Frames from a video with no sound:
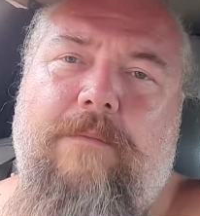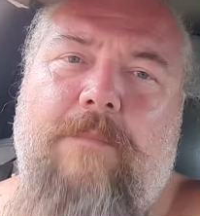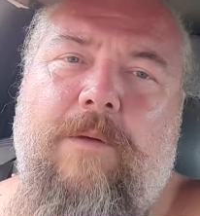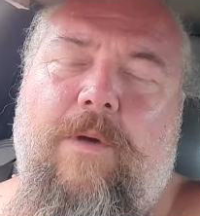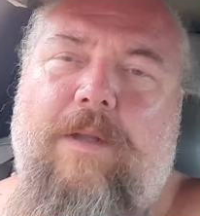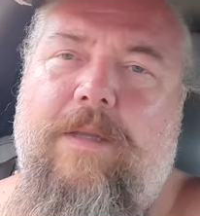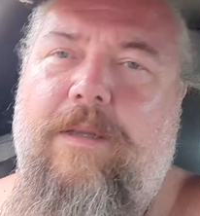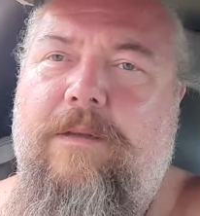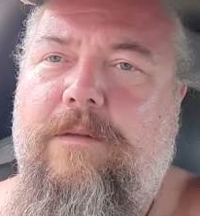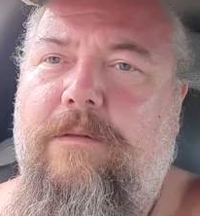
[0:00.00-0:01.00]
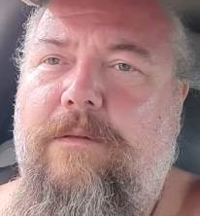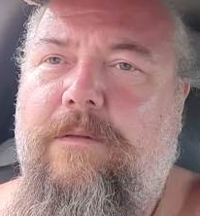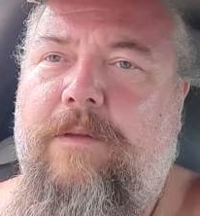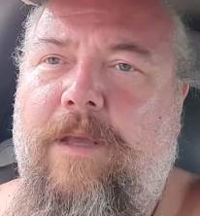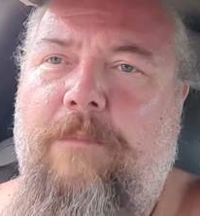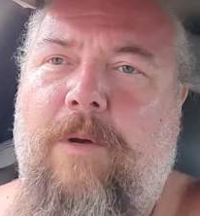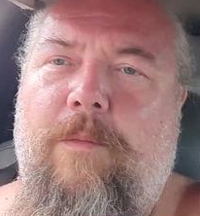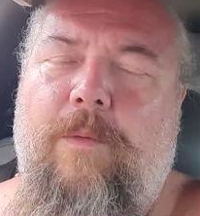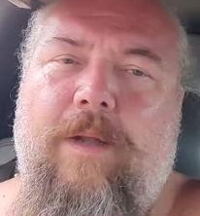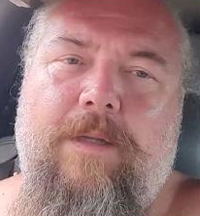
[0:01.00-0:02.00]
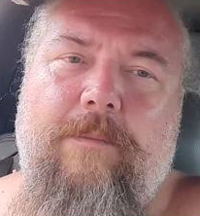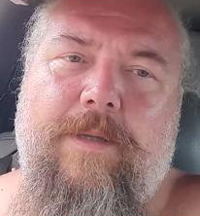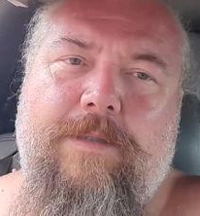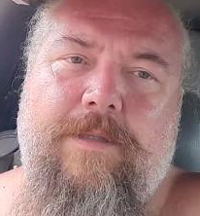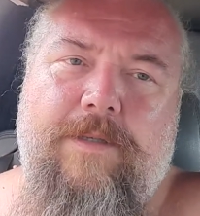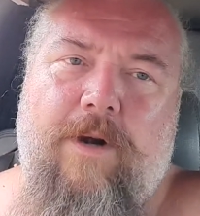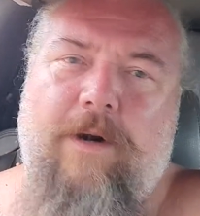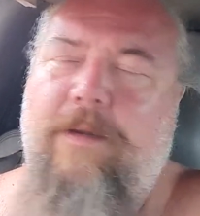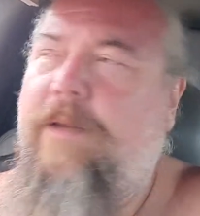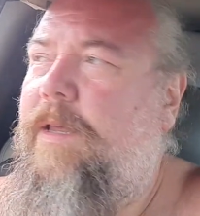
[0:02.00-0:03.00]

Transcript: a mobile welding business started.